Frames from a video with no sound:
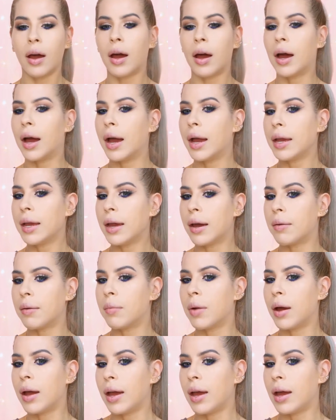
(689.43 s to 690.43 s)
I
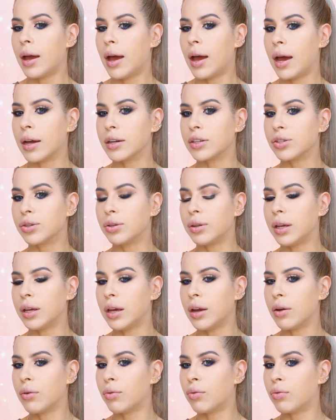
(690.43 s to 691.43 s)
am
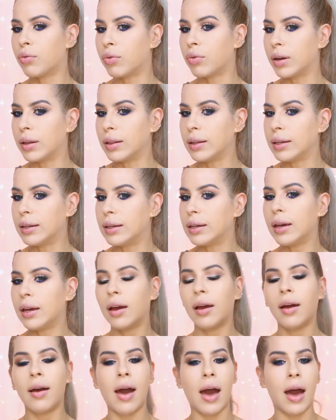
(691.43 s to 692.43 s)
actually
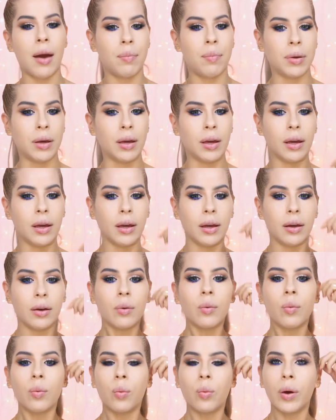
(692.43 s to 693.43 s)
really happy
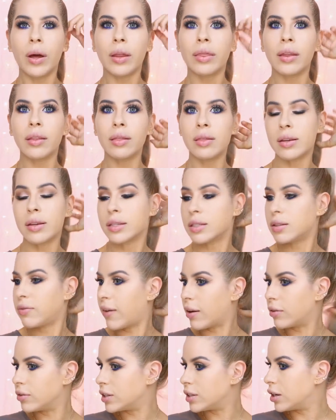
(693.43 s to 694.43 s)
with this
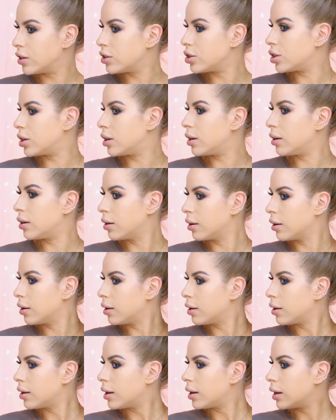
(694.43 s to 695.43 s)
foundation.
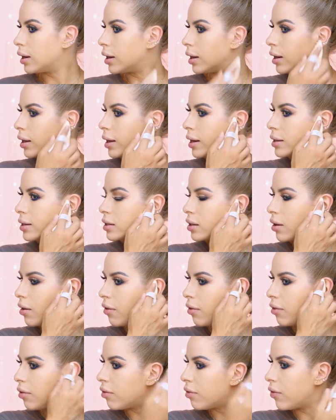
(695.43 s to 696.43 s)
It is
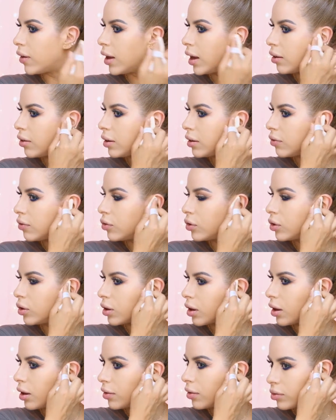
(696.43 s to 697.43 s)
very full
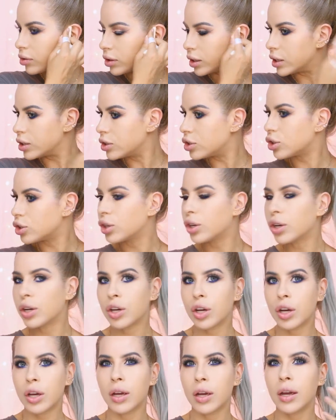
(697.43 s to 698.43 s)
coverage.
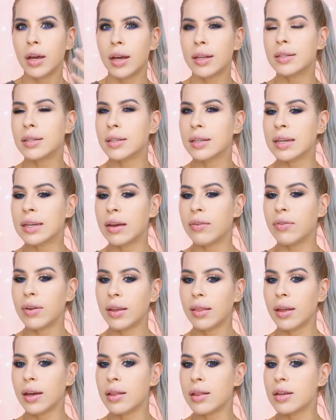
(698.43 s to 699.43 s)
It's
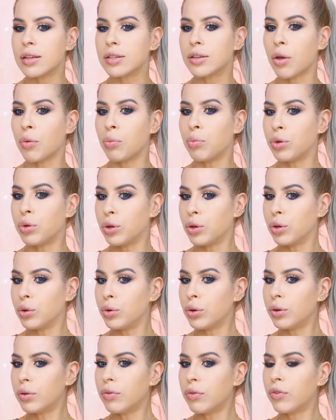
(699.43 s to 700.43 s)
giving like this
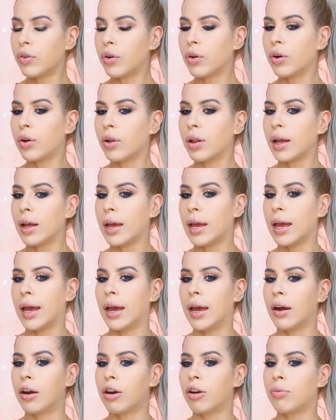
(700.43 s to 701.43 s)
beautiful
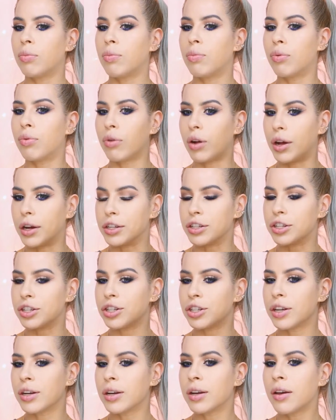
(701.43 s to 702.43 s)

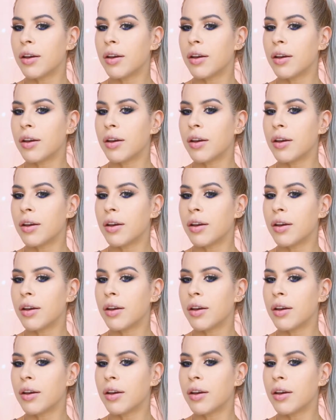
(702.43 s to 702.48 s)
airbrushed